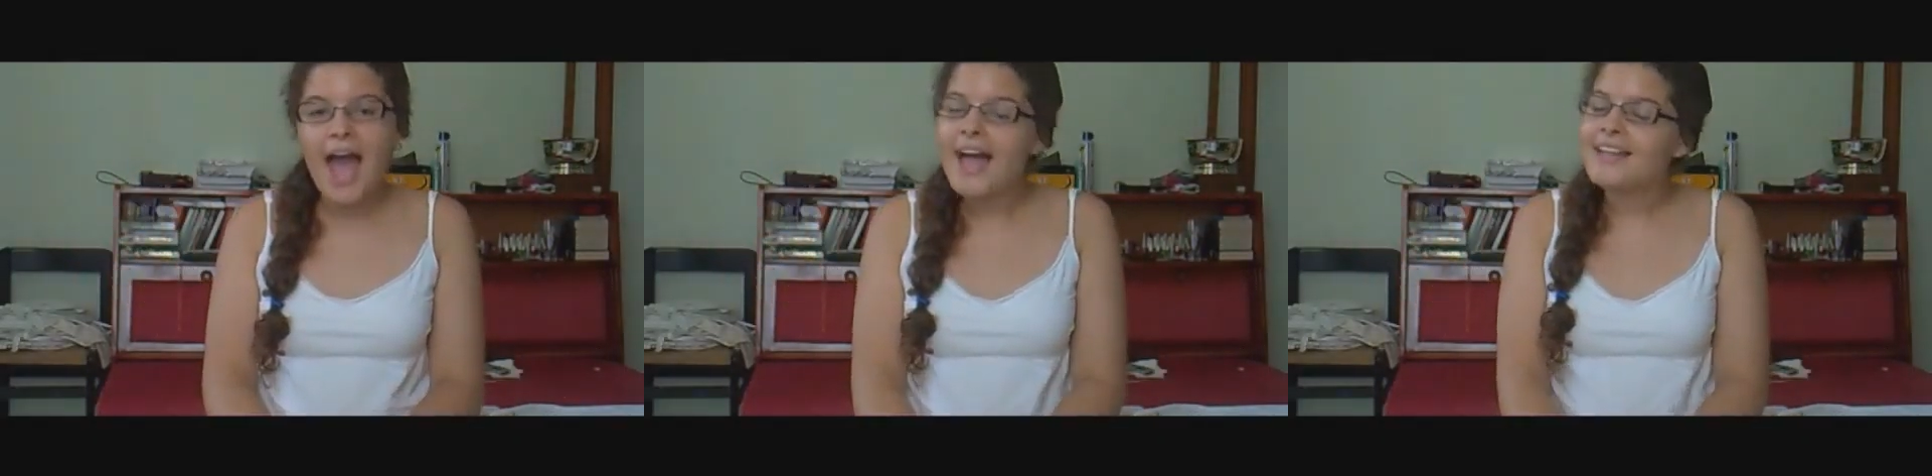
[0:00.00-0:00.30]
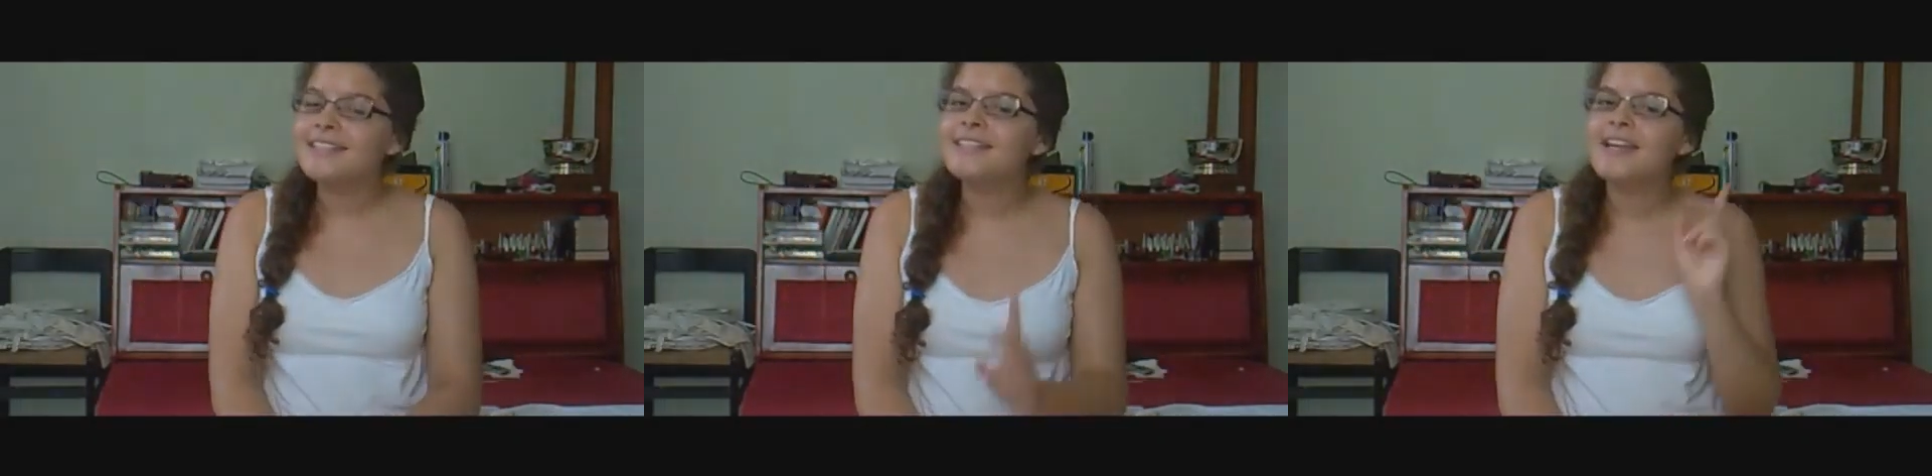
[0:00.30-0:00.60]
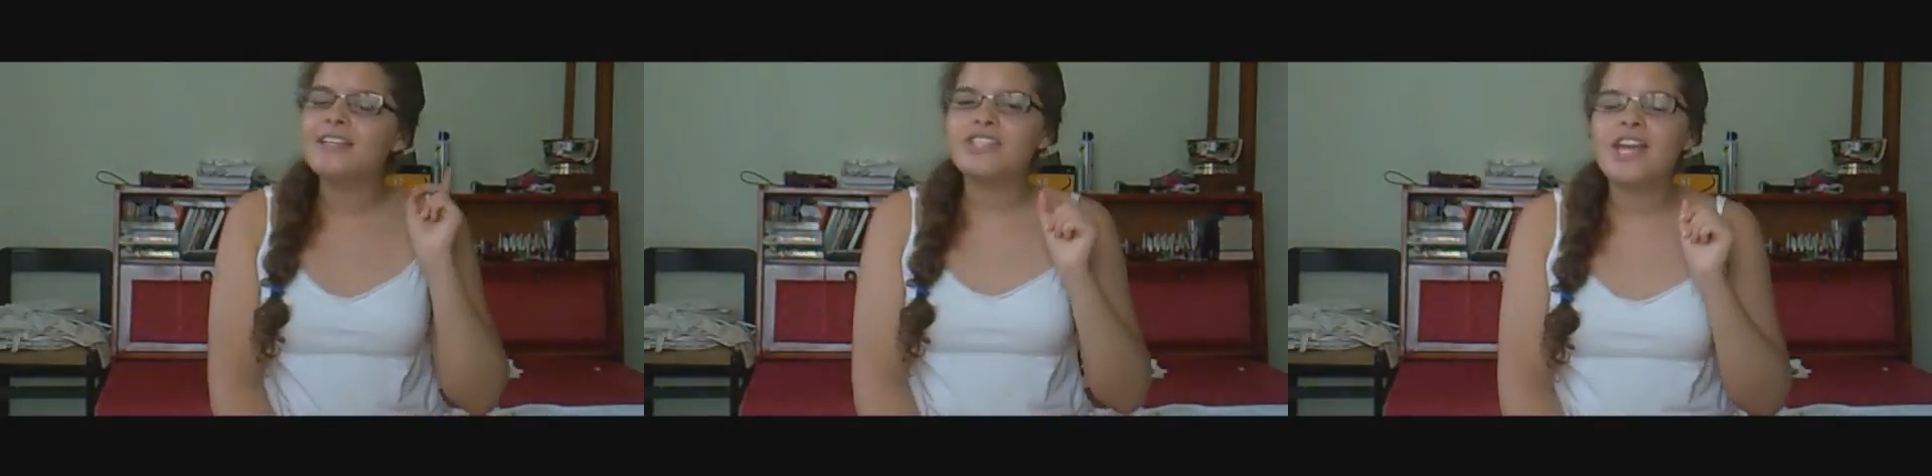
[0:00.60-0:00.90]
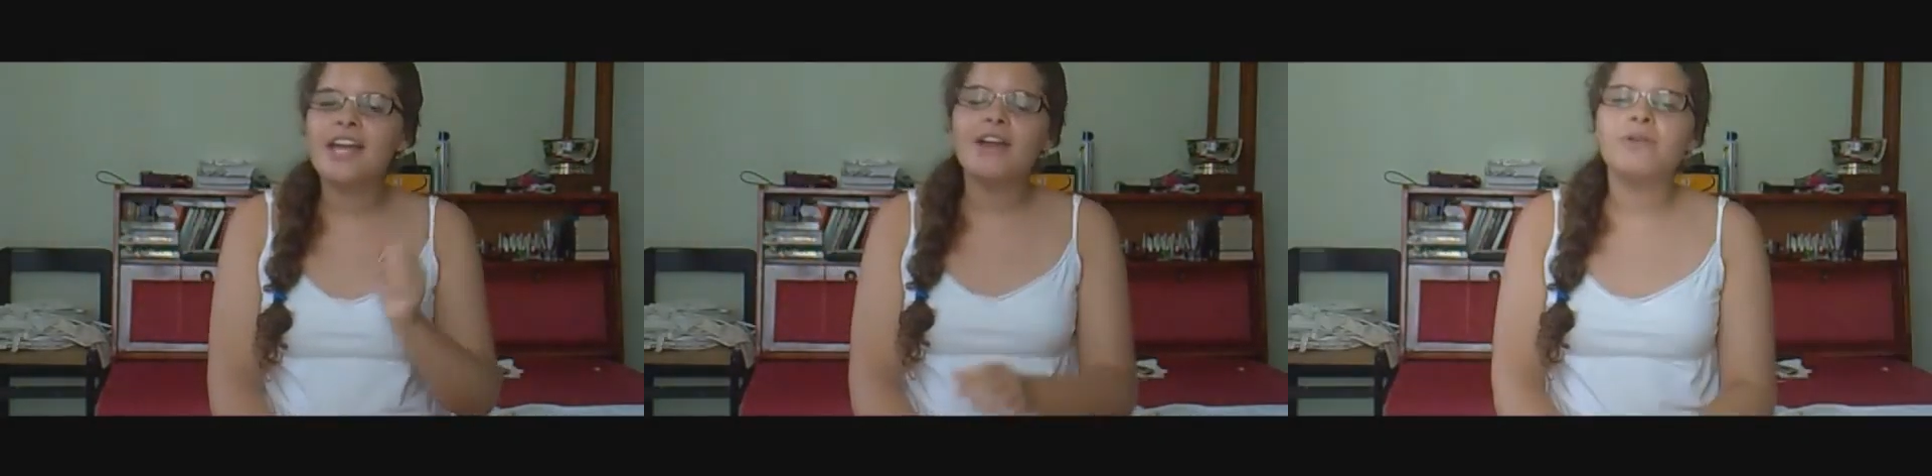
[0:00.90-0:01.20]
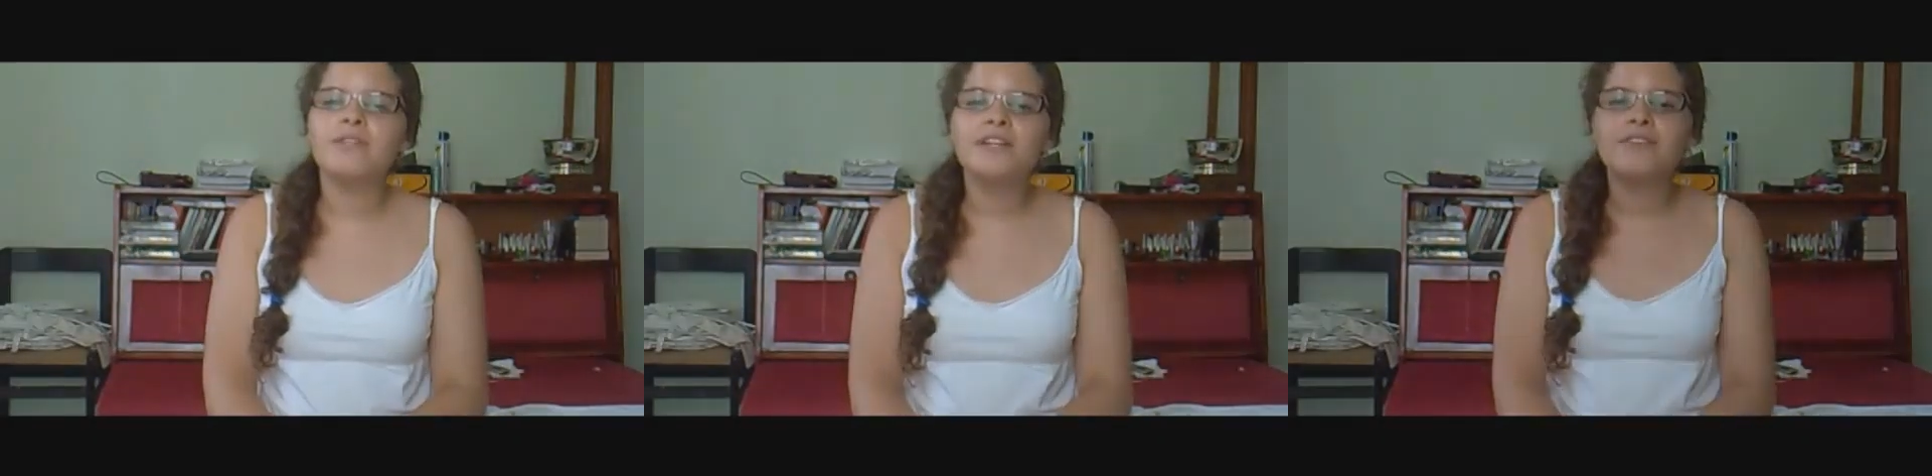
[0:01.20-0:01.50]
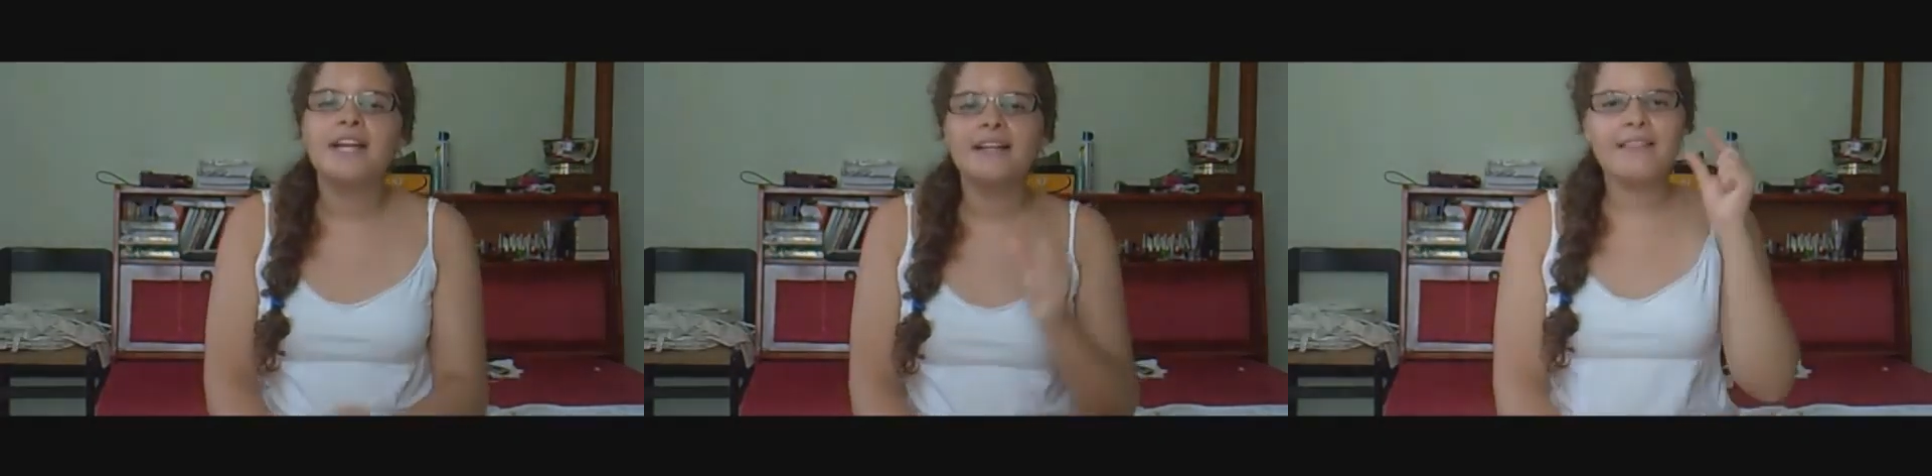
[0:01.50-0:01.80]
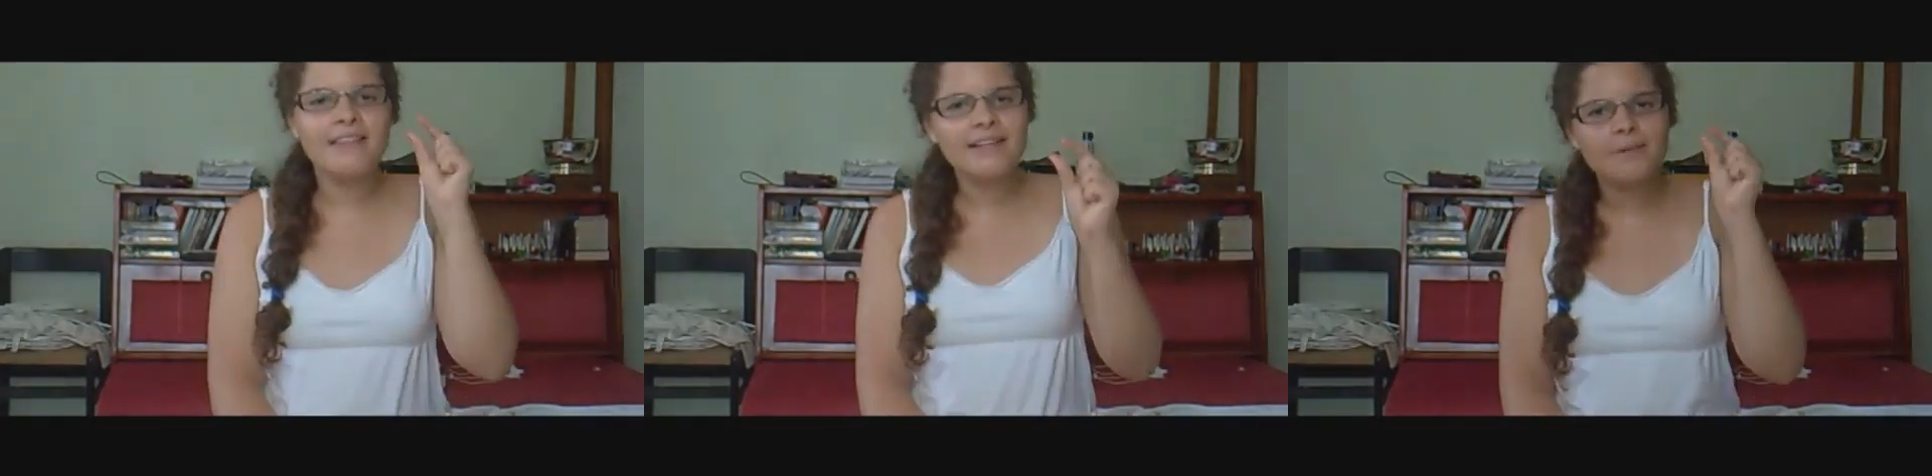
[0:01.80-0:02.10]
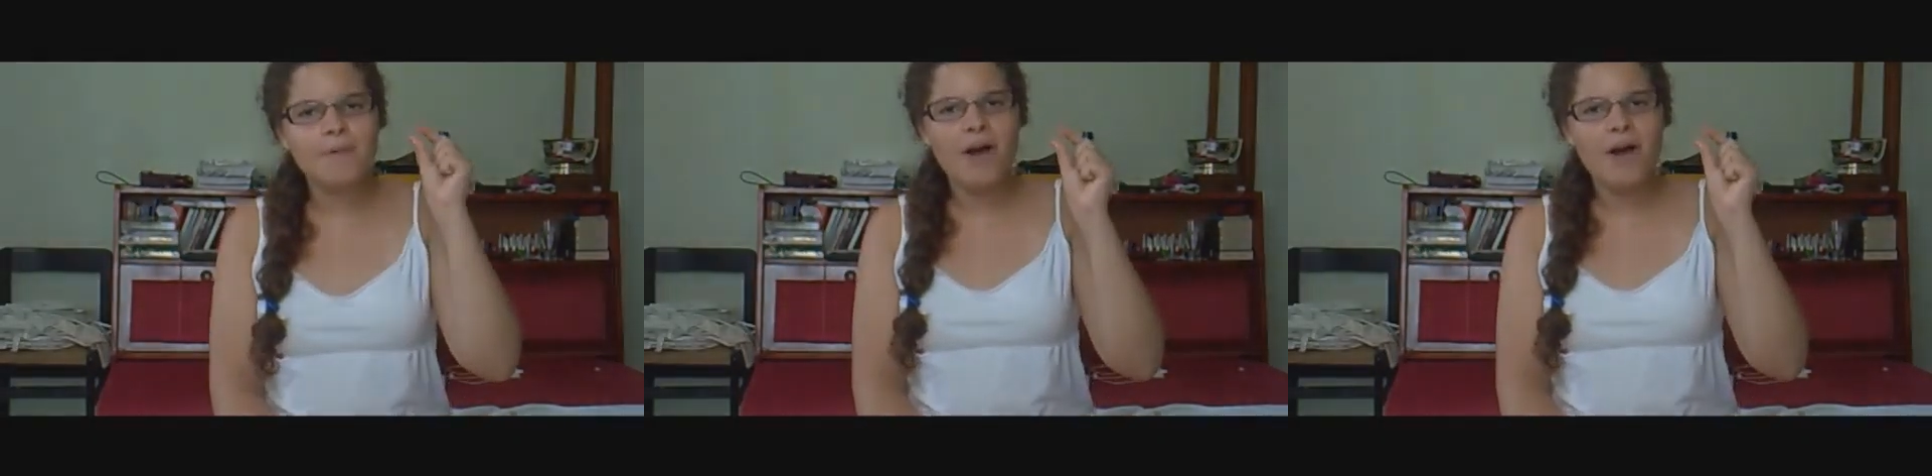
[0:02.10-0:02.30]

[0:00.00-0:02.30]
And J.K. Rowling read a little